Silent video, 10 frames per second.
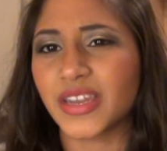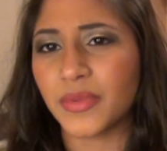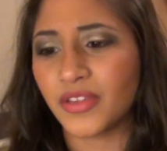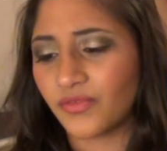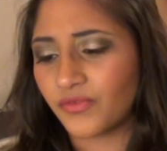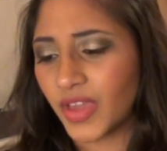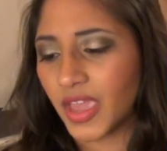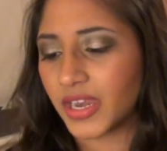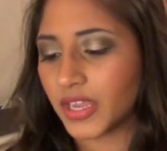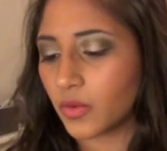going to be
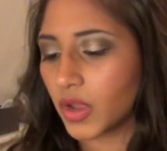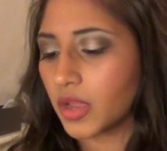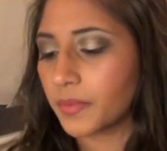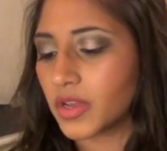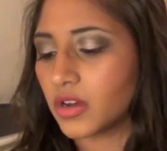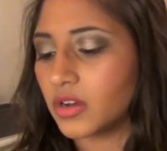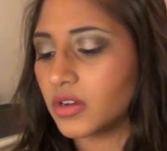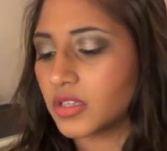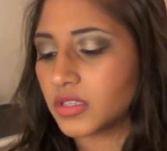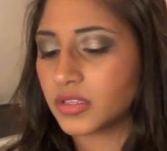fairly quick,
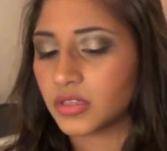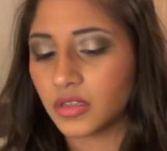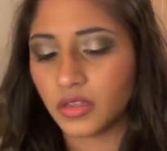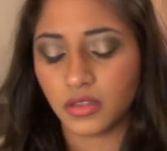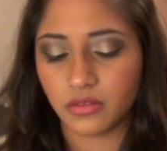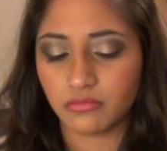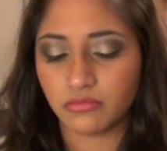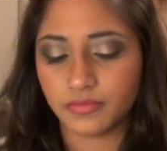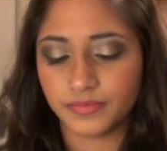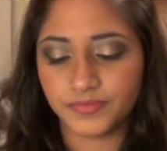because
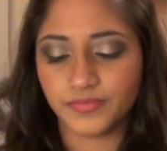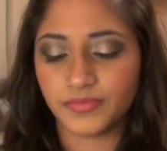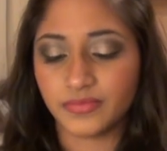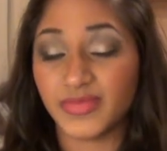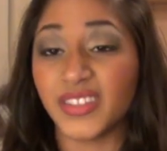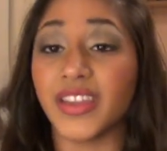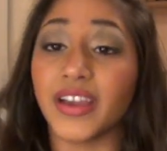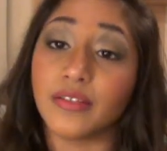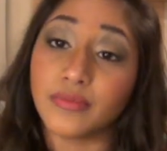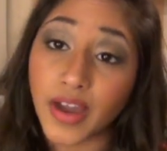
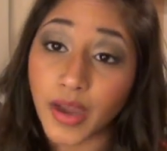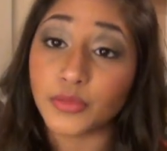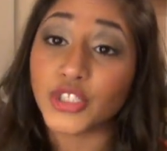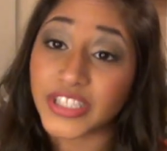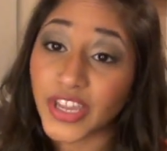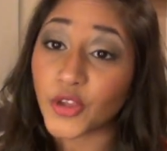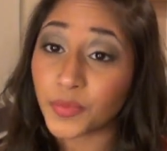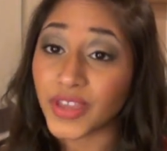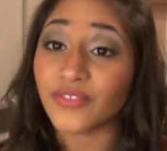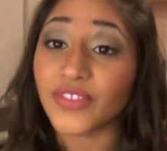yeah, I'm just
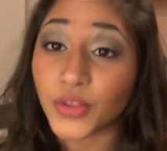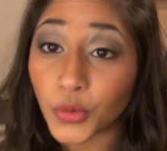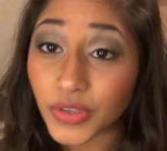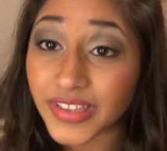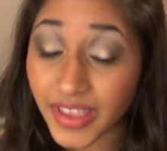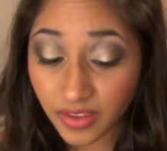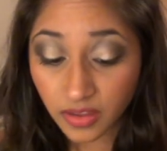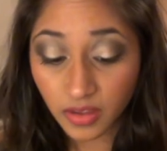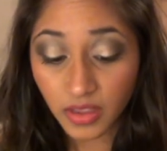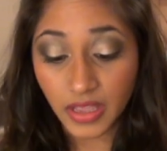hoping for your
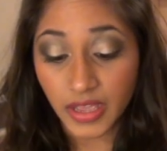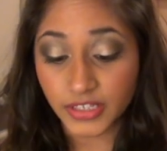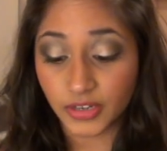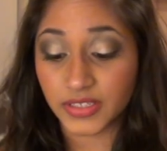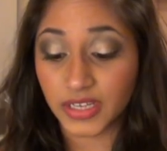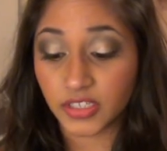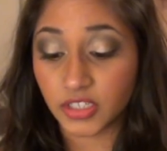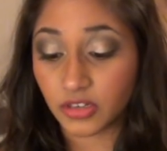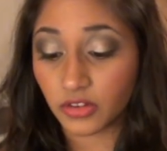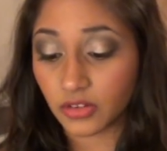sake I don't take
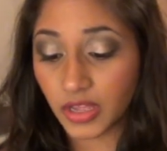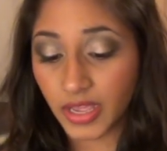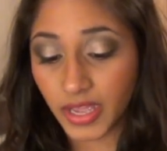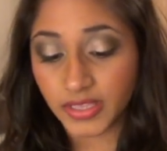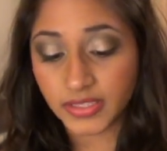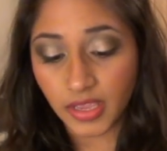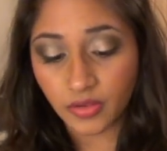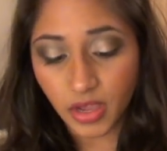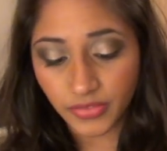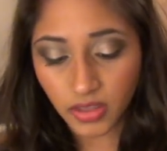too long. Okay, so
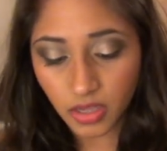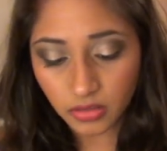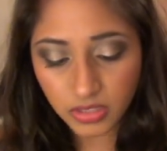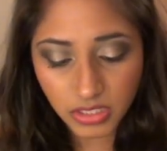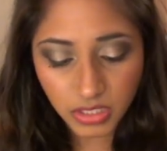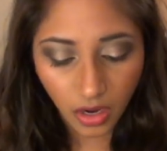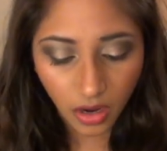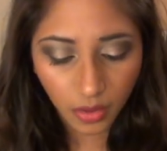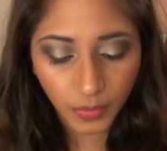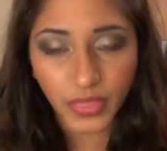I think I'll
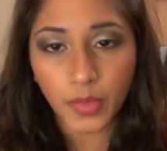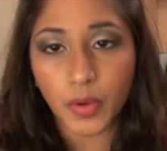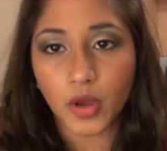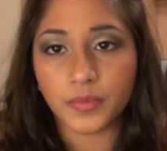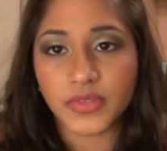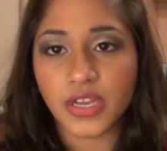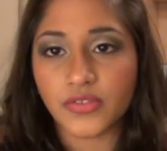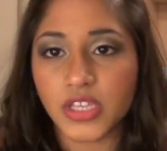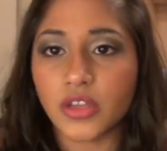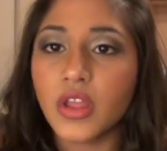start with the bottom
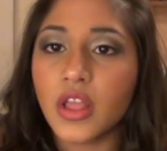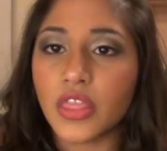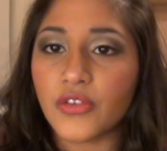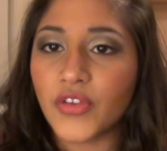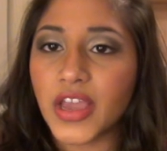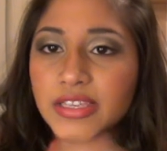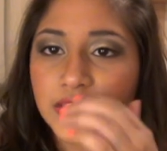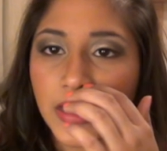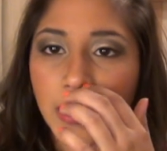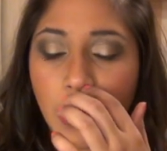stuff. So the
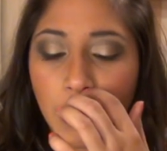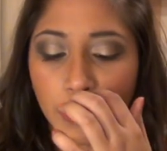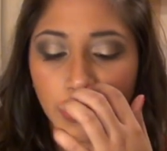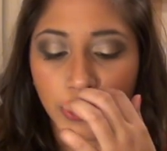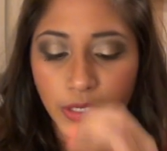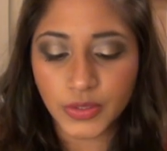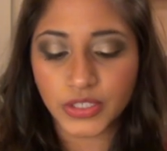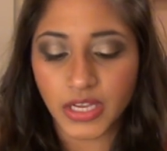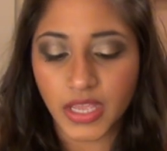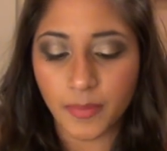first thing I would
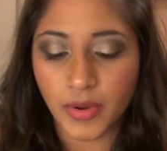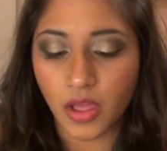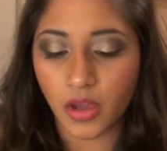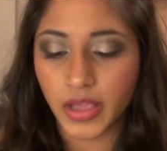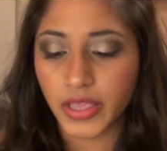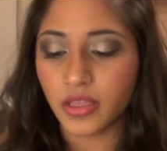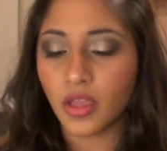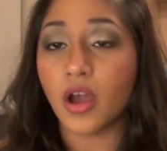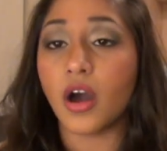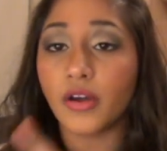usually apply
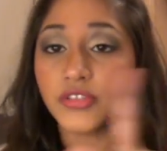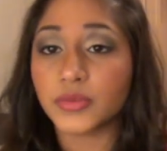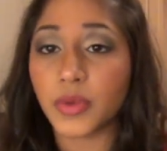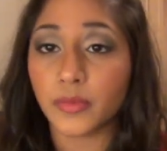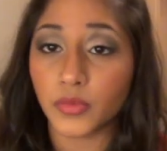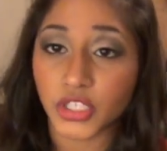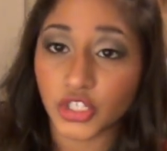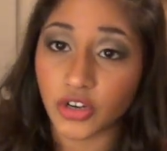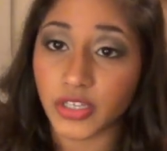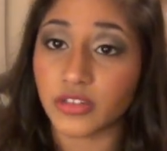after my
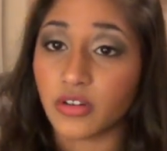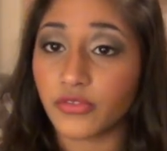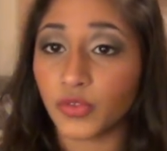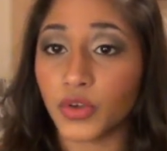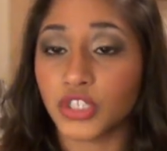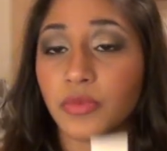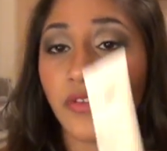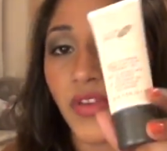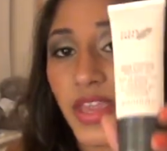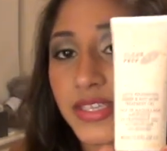moisturiser and after washing
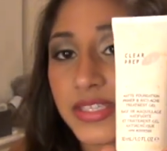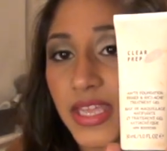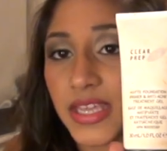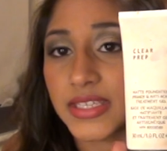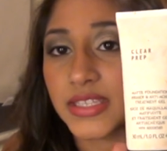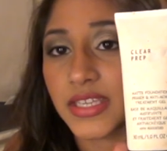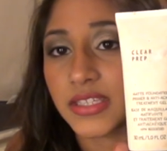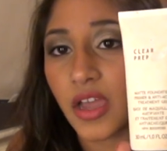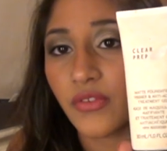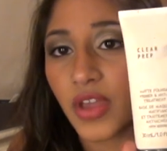my face is
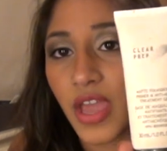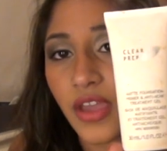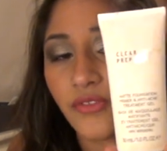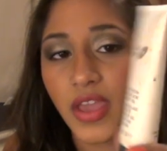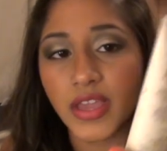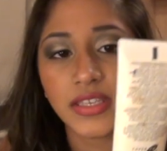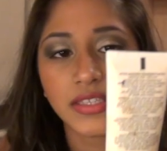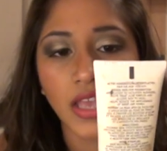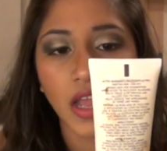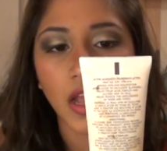this Cover
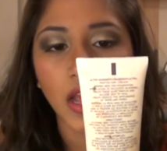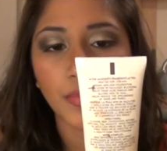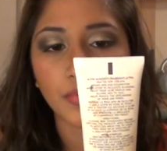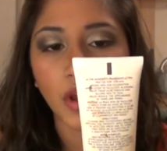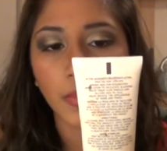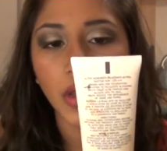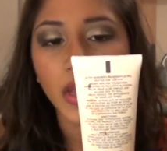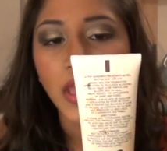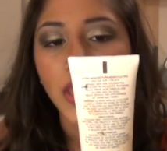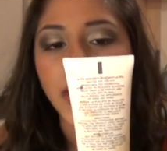FX primer.
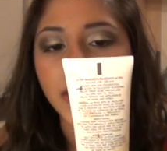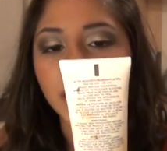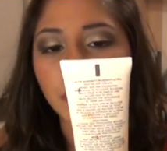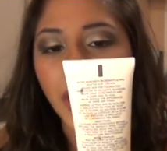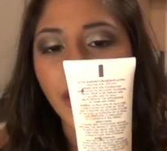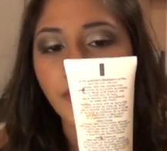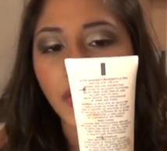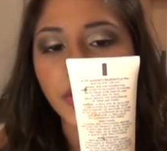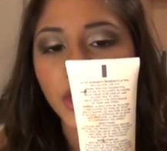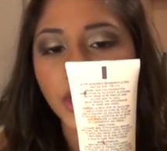It's a matte
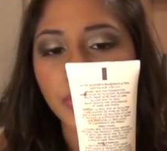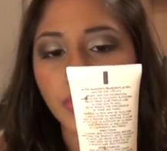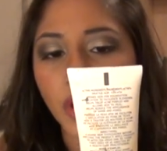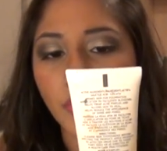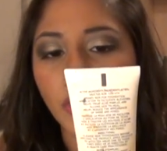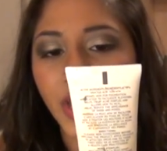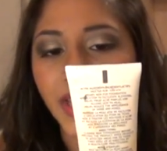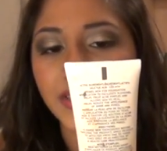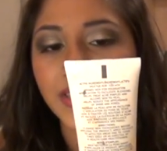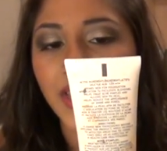foundation primer and
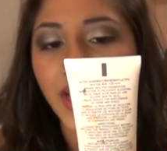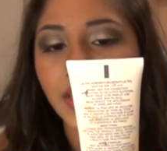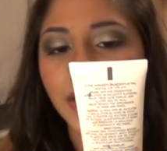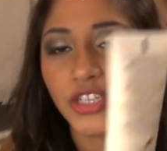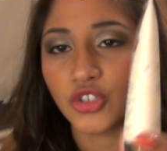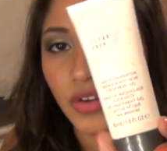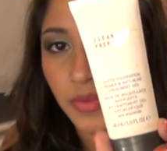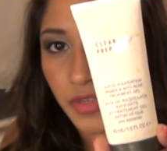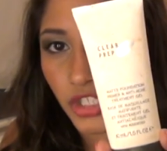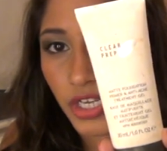anti-acne
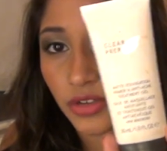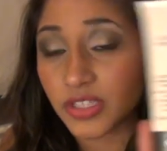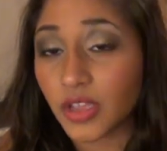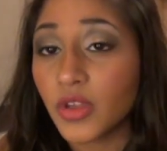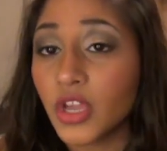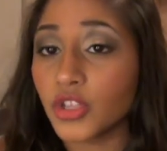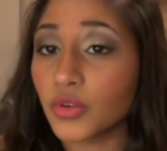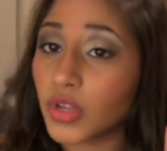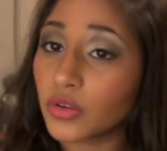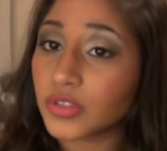treatment gel. So
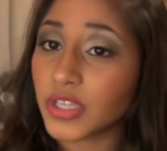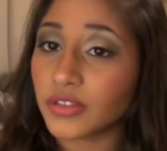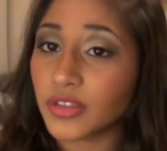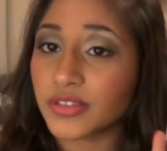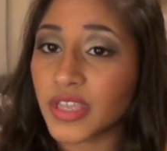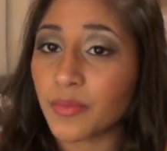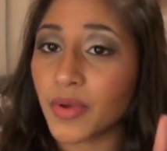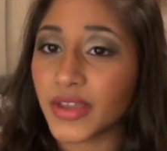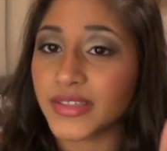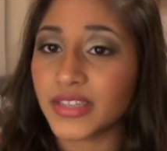you can also use it
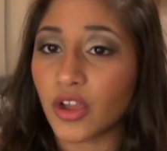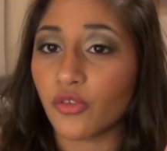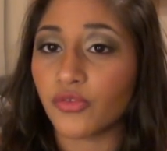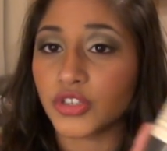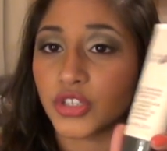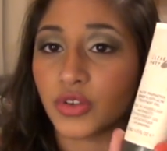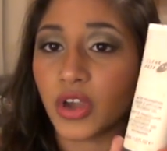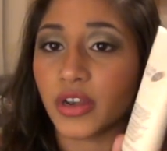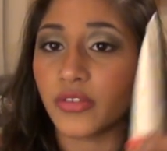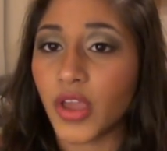by itself to
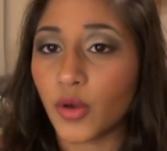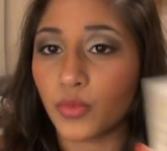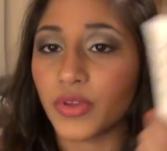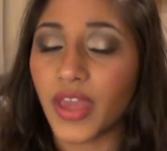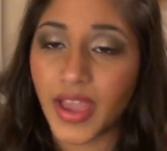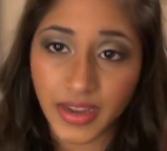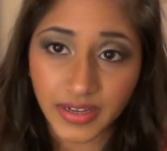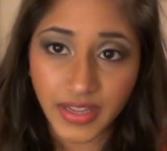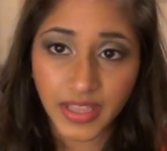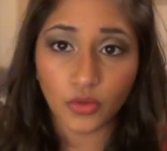kind of help with
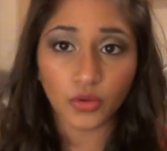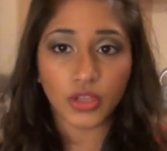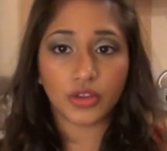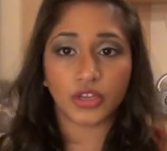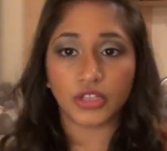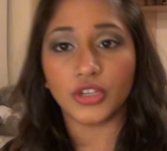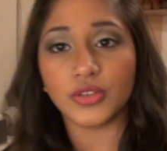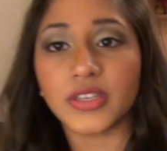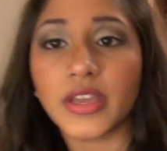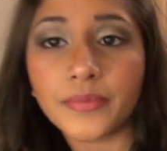acne, or you can
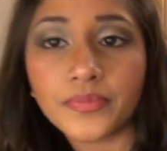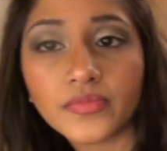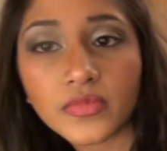use it